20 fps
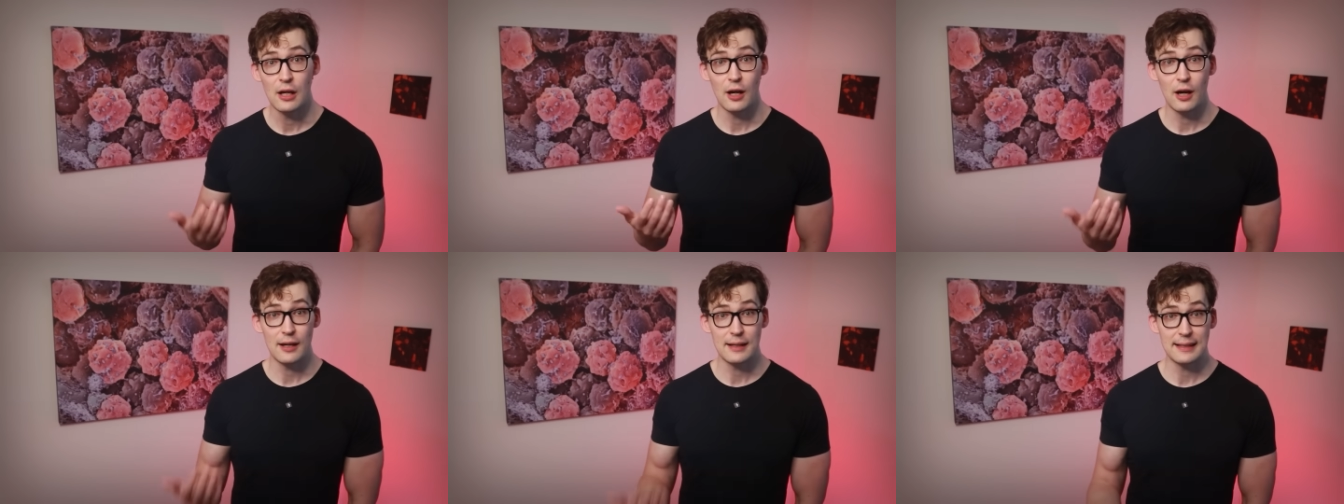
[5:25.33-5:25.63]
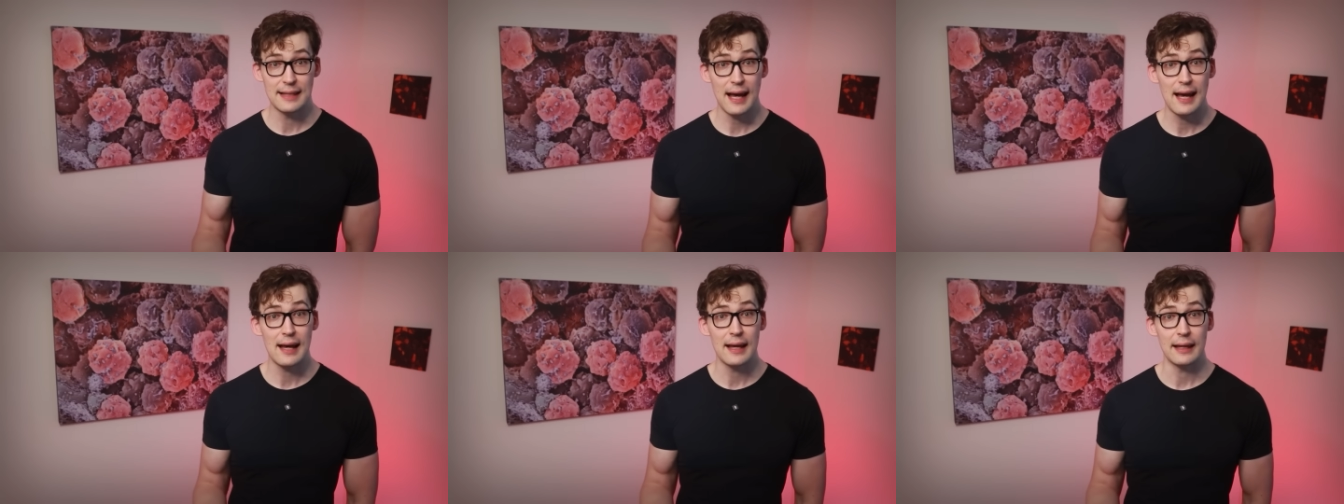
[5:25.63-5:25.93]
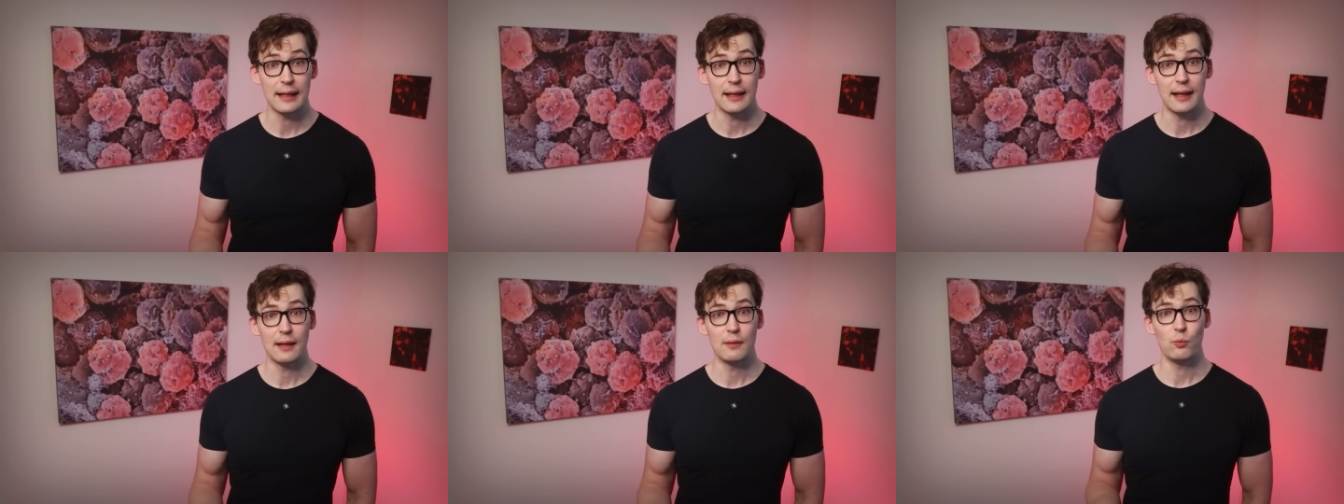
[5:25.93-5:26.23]
are
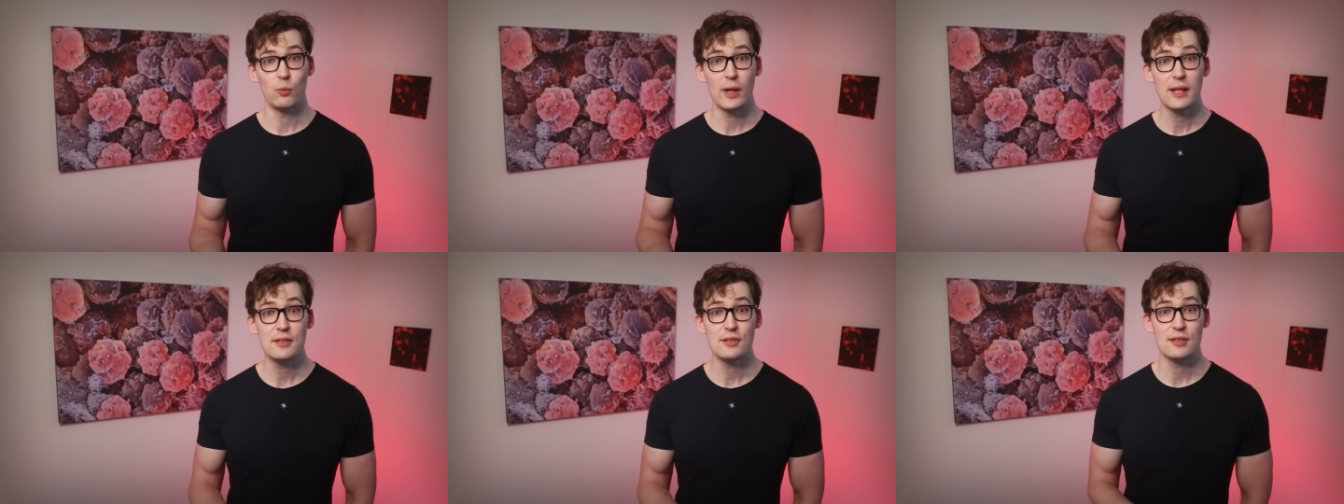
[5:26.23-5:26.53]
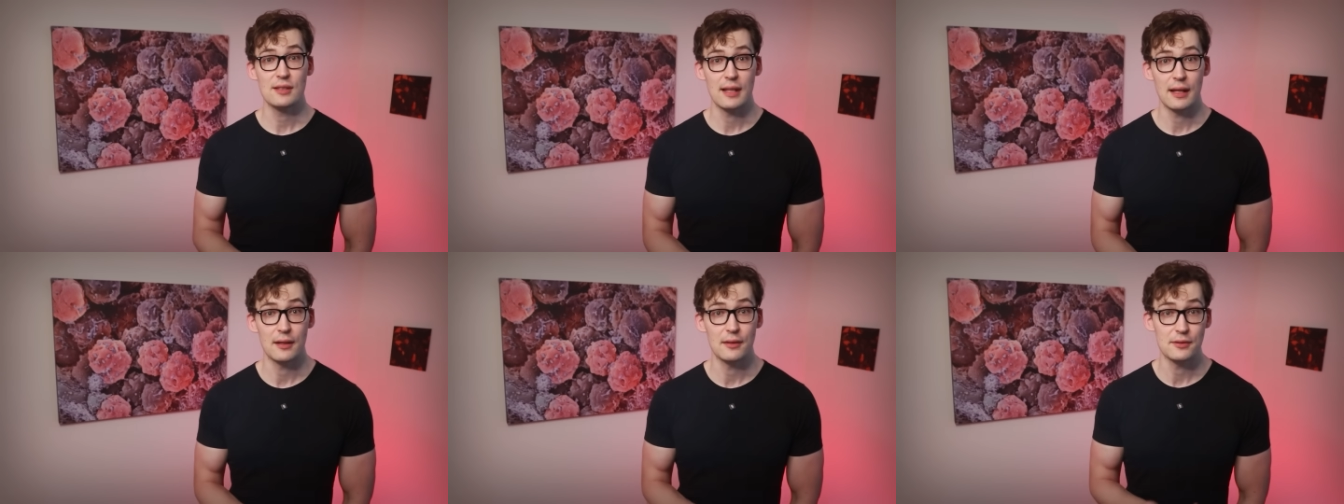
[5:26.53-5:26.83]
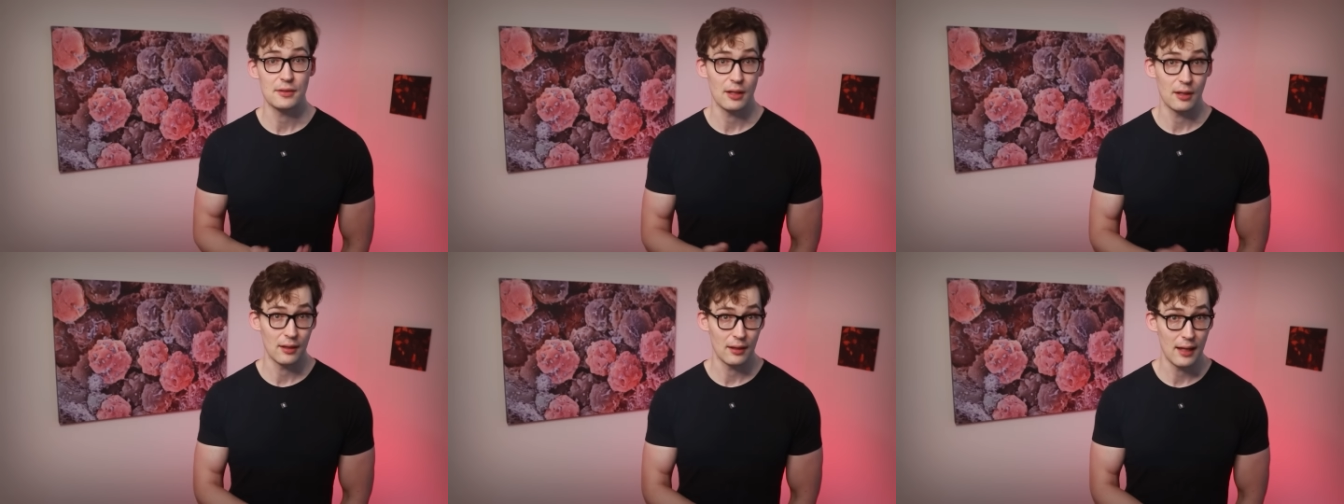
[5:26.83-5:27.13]
dying and which
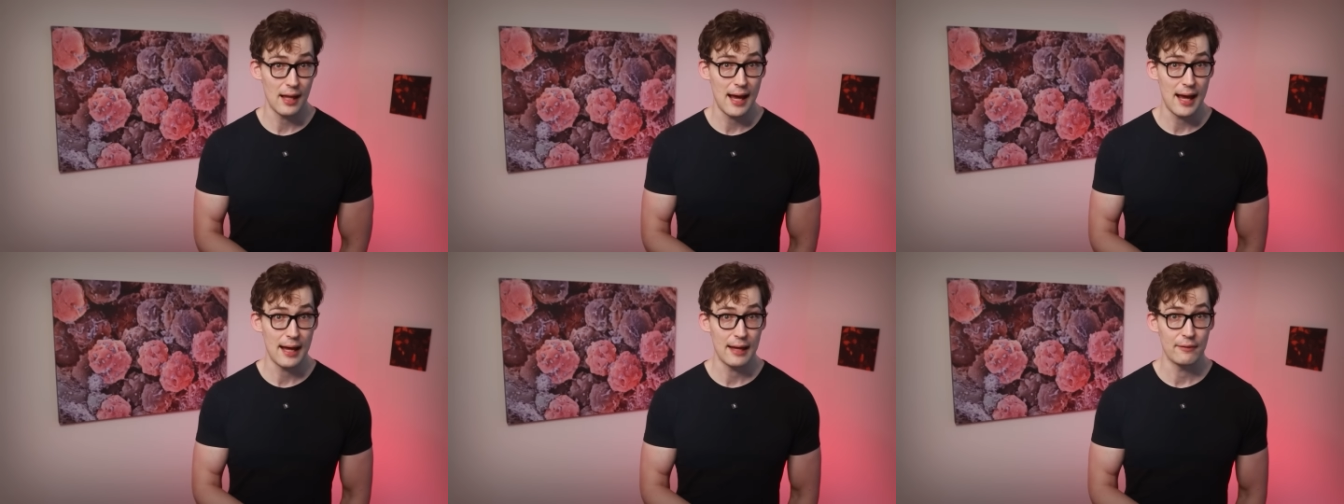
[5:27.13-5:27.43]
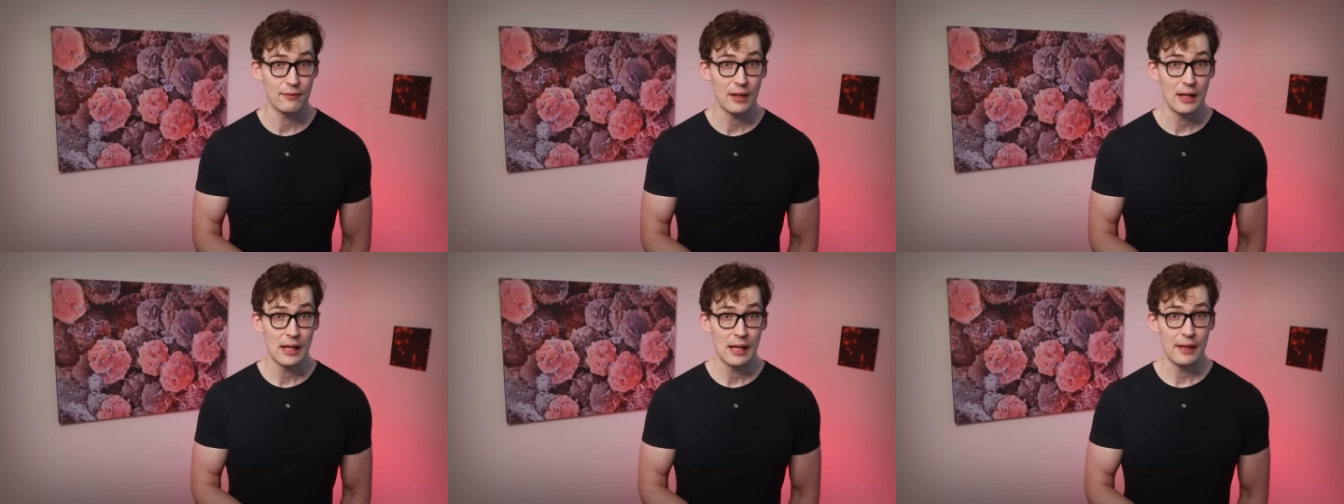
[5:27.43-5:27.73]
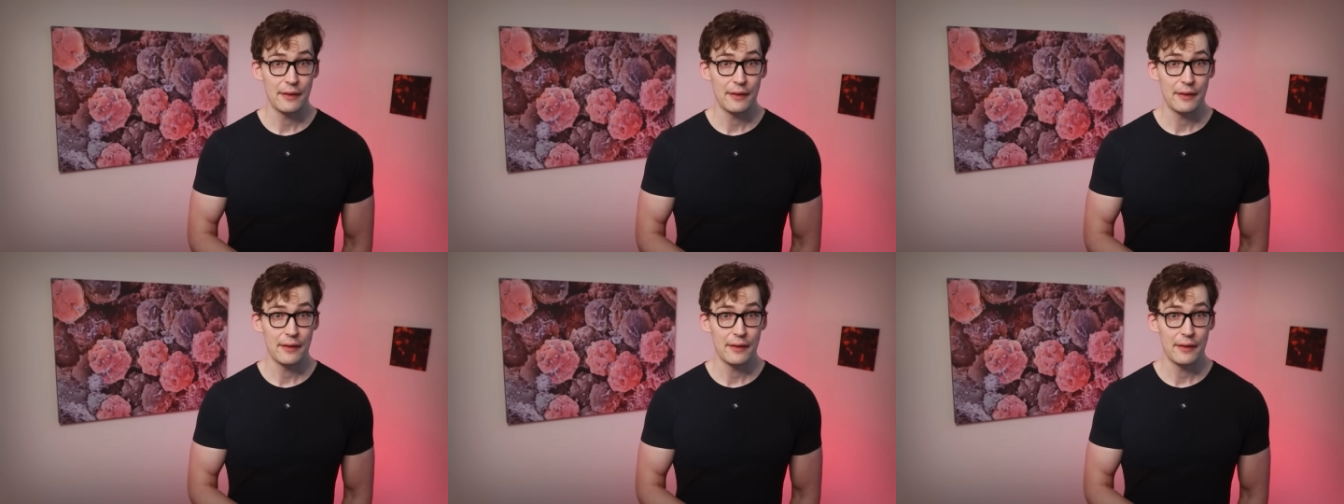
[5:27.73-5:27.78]
cells are alive.